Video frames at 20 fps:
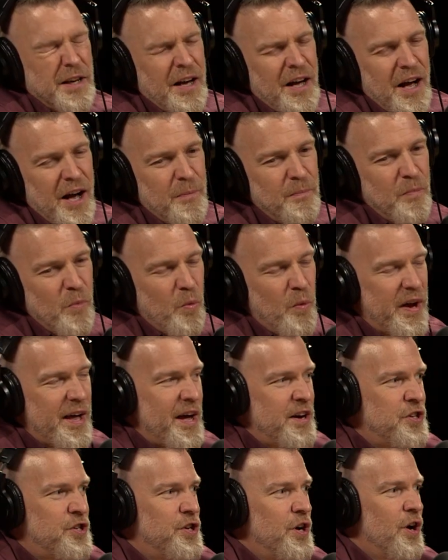Um, um, we
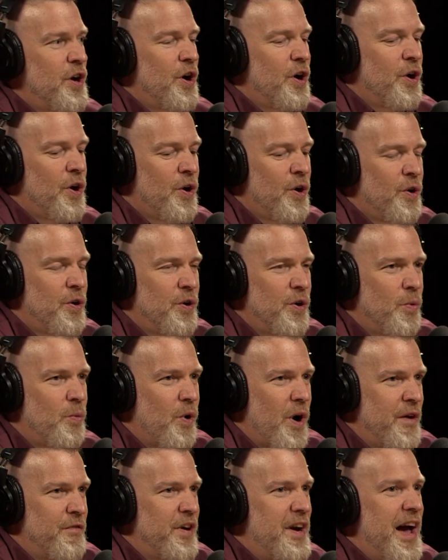got to show
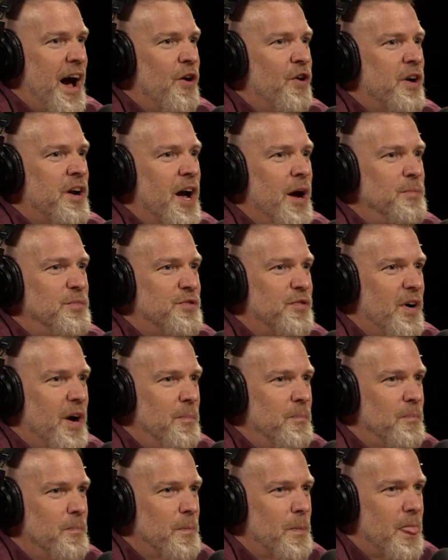where every dollar comes from.